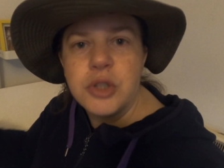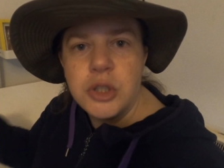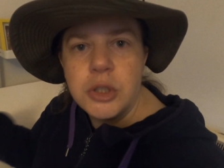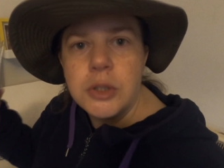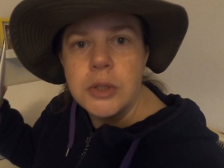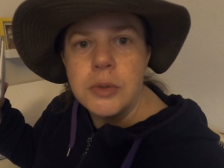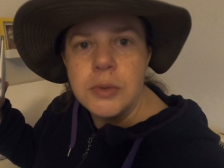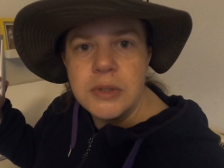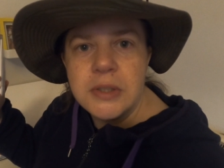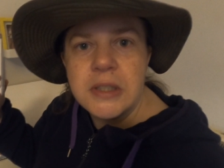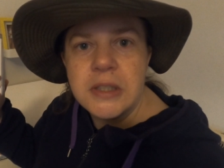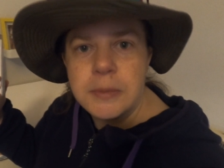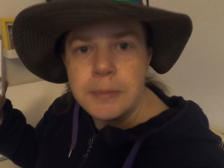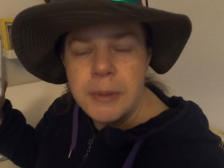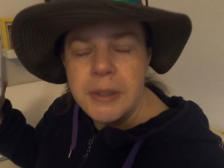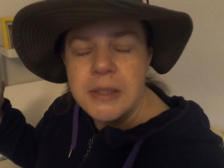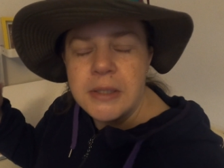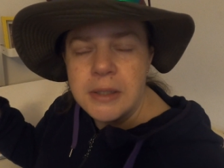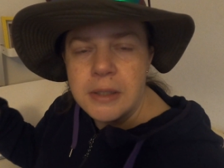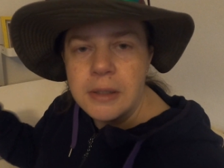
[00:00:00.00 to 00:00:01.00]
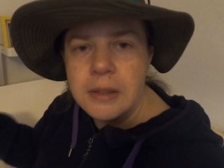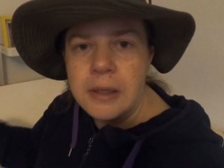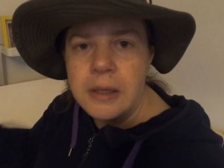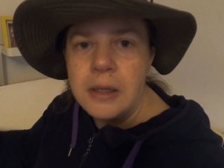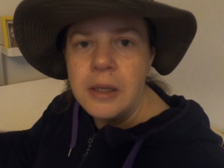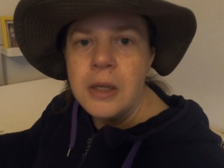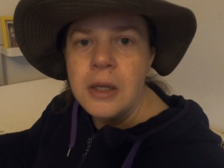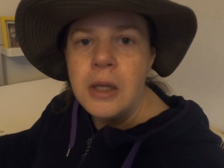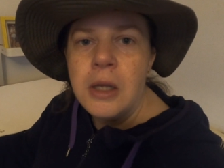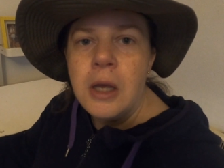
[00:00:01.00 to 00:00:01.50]
to use this
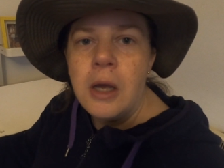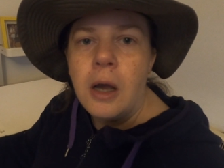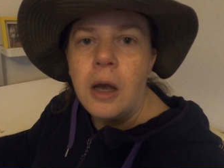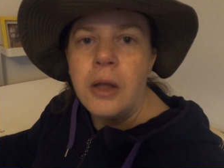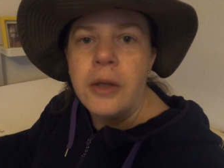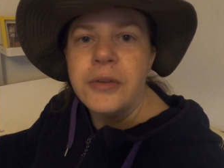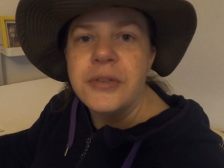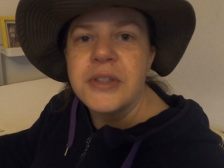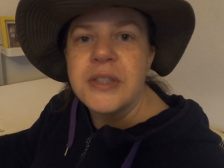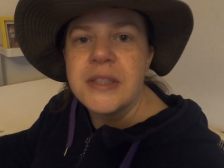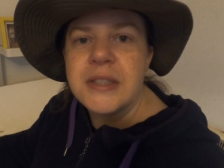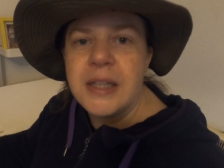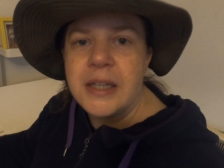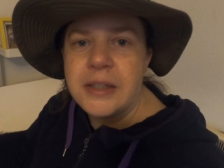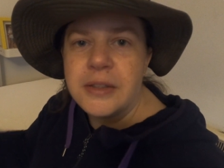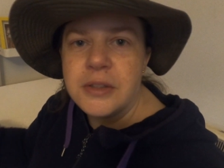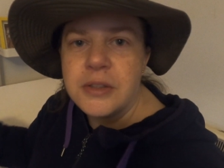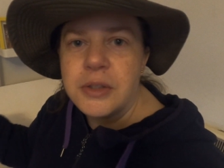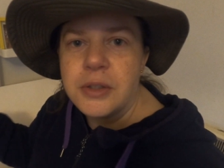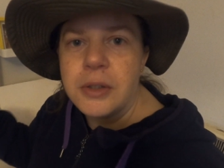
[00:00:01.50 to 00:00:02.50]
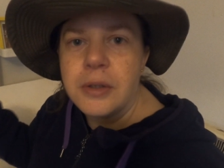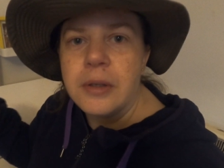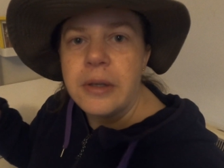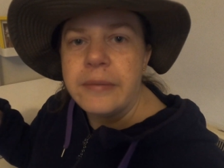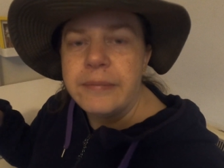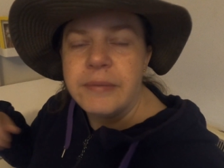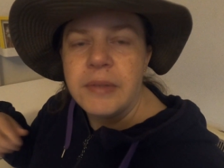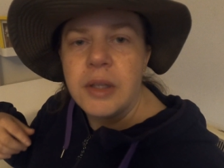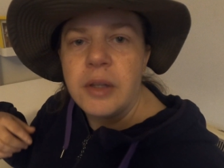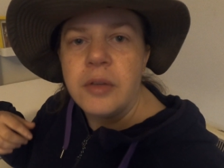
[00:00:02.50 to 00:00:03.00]
basically. I understand
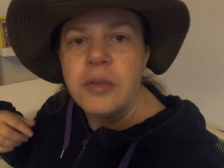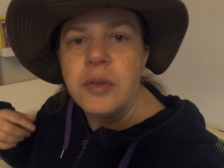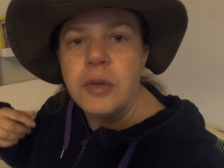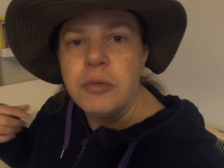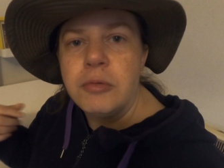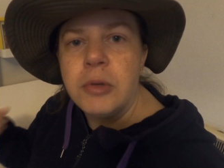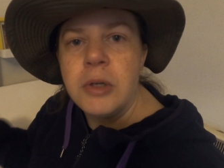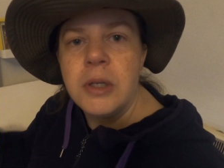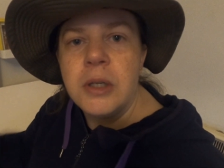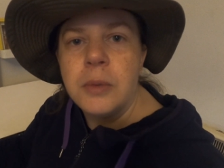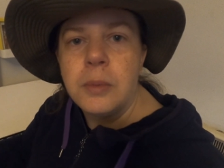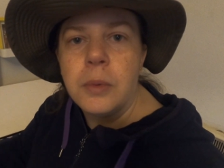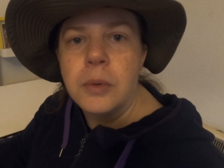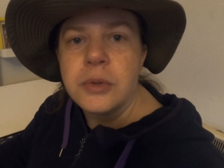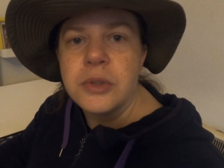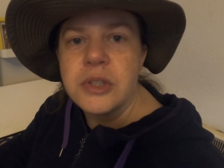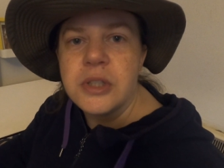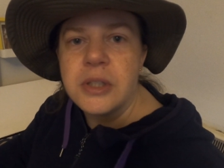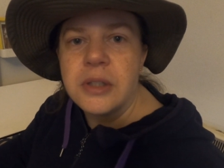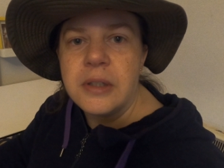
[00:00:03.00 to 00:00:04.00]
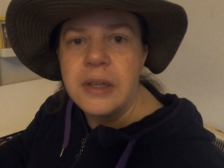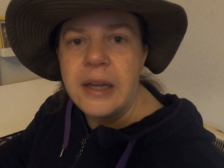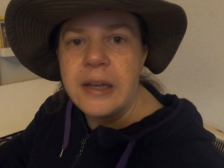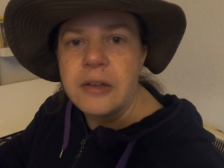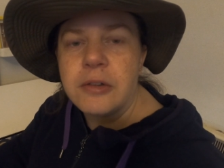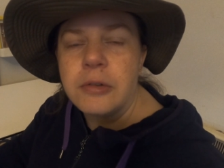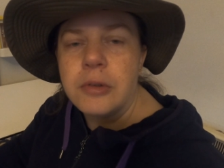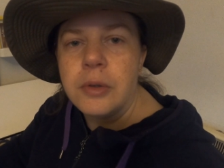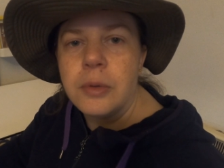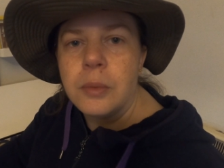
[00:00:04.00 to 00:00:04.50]
that if you really want an
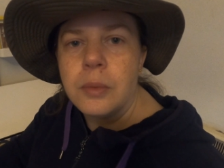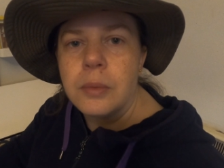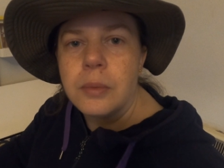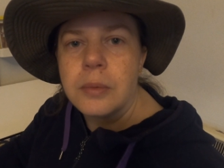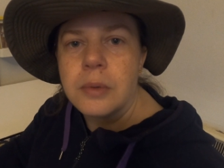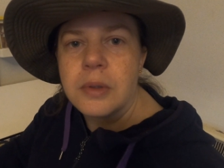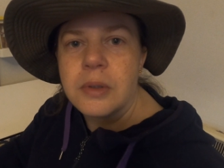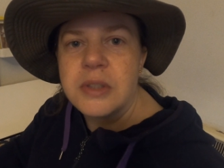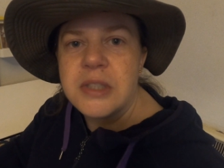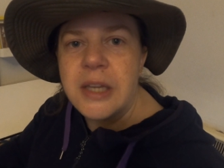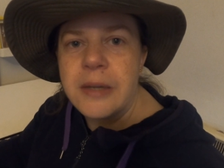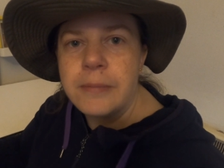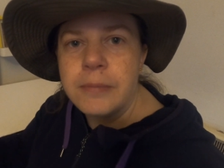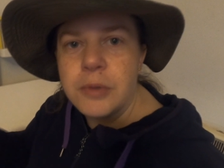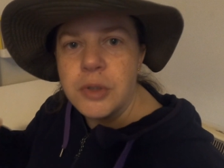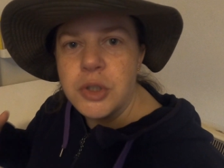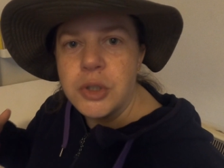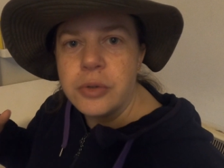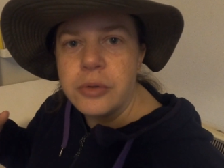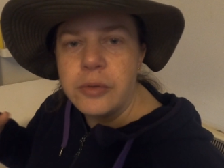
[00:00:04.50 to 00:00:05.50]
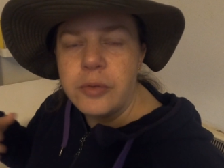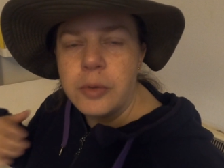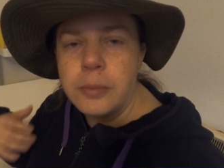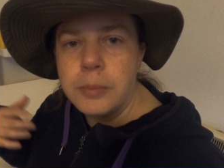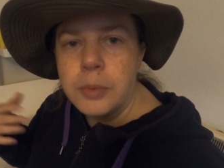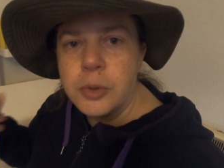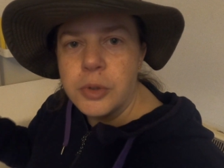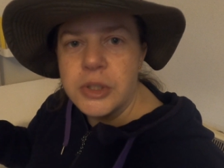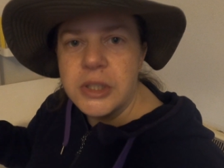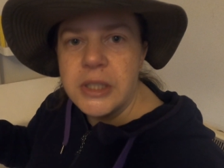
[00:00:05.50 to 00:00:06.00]
accurate temperature of your
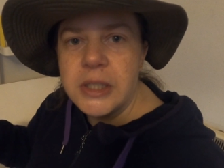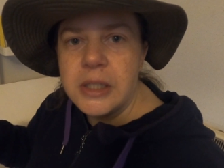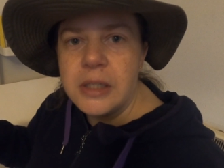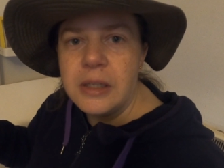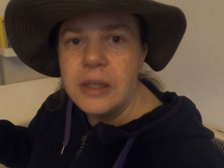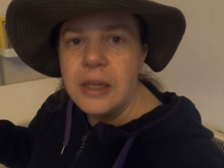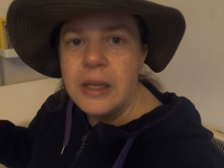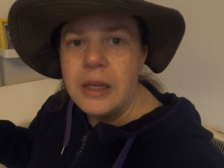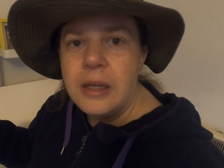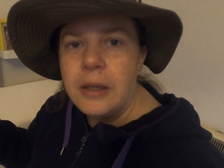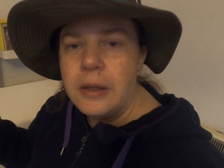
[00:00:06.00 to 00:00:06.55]
body,